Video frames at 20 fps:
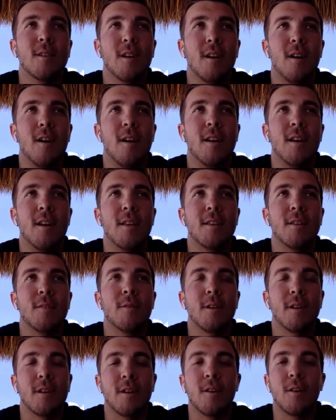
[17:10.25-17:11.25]
all right, Nate, I think
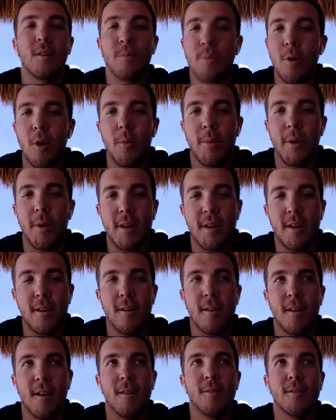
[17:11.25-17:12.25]
we're going to go to the bullpen
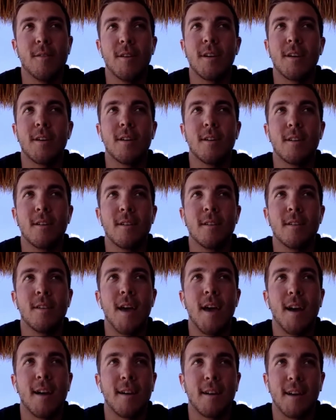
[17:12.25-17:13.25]
here. And I was like,
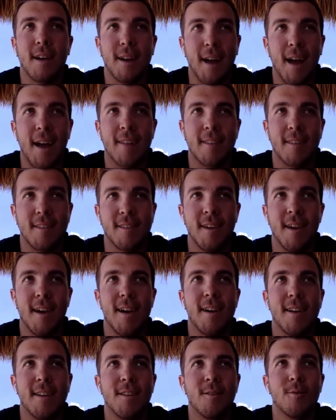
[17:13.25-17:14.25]
Zach, like I got this
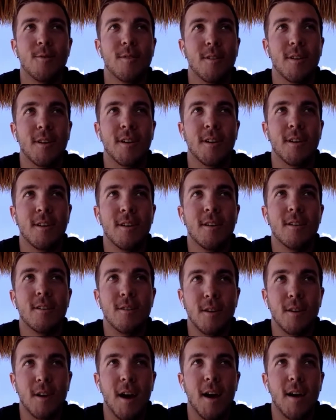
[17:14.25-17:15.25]
guy. And he was like,
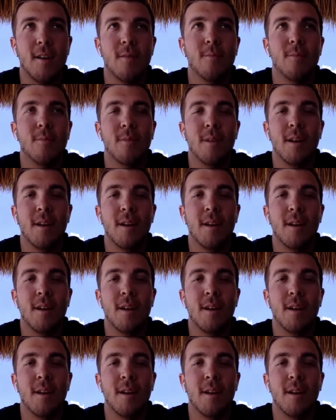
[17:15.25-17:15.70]
you got him?